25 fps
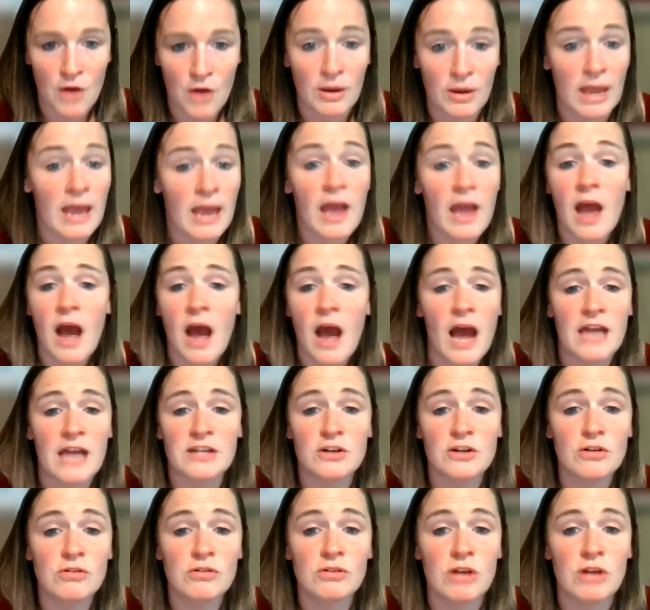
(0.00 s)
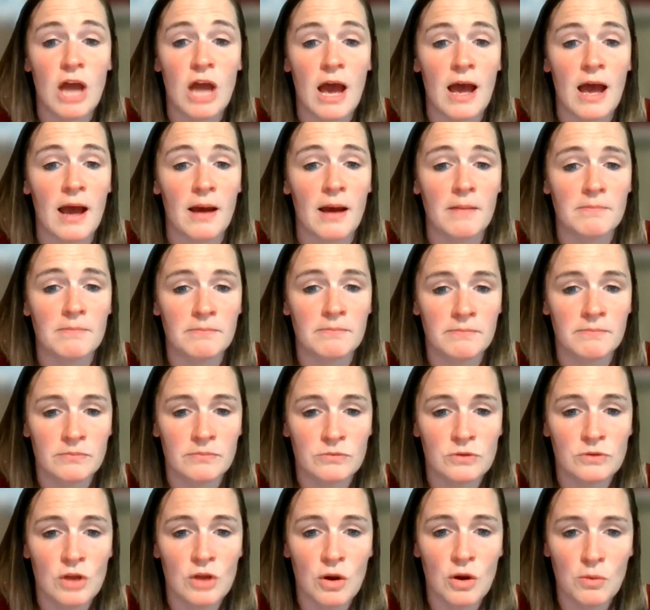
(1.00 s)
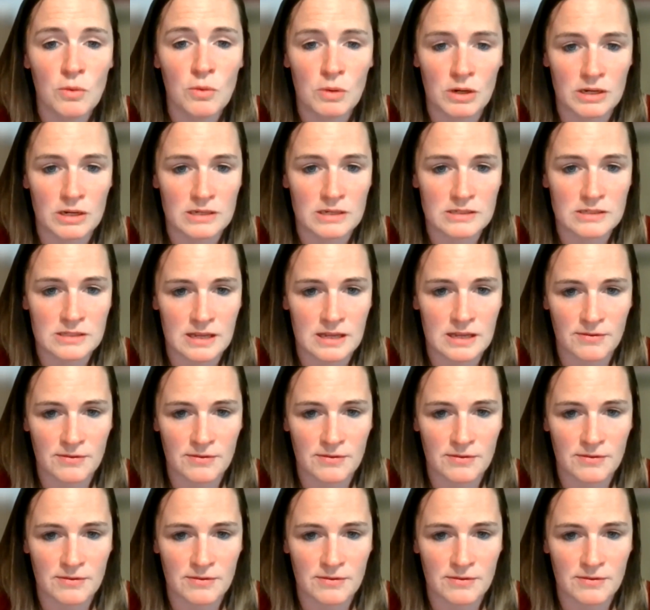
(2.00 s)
Okay. I don't no worries.